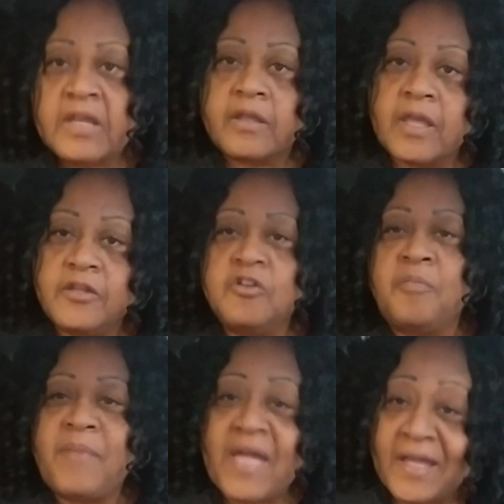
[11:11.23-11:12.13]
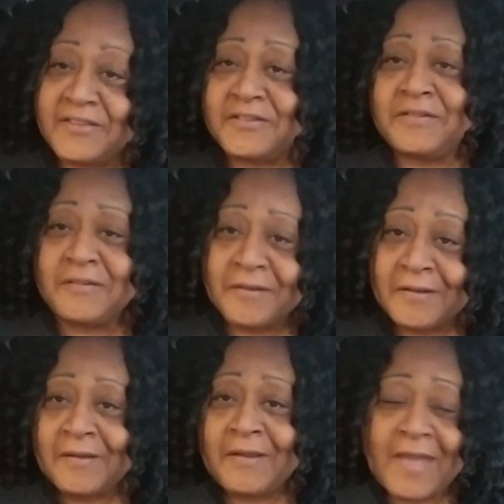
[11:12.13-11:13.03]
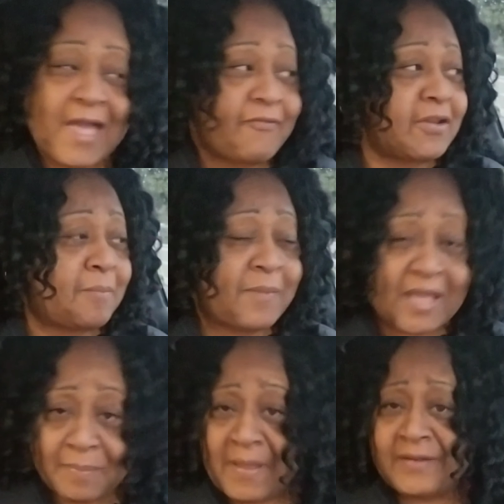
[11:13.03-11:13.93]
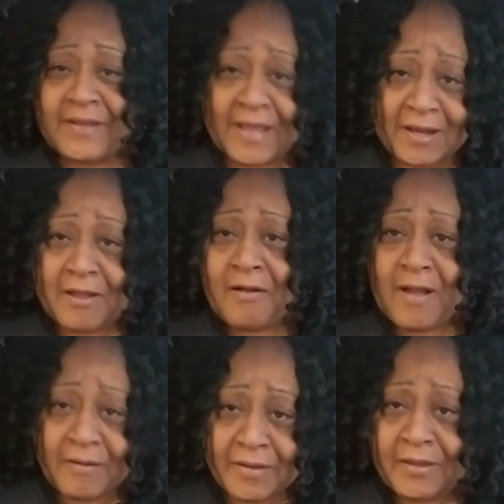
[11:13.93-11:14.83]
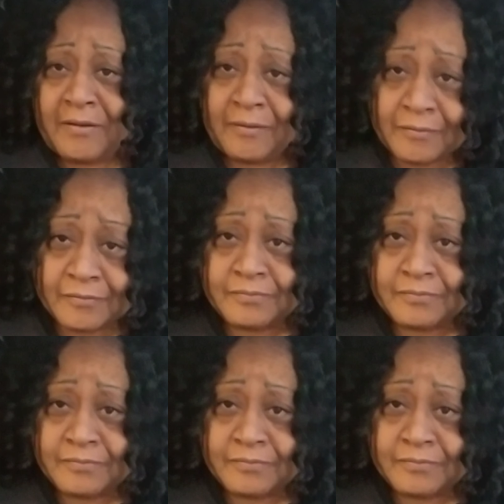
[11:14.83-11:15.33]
Can you imagine having to make my day law out here?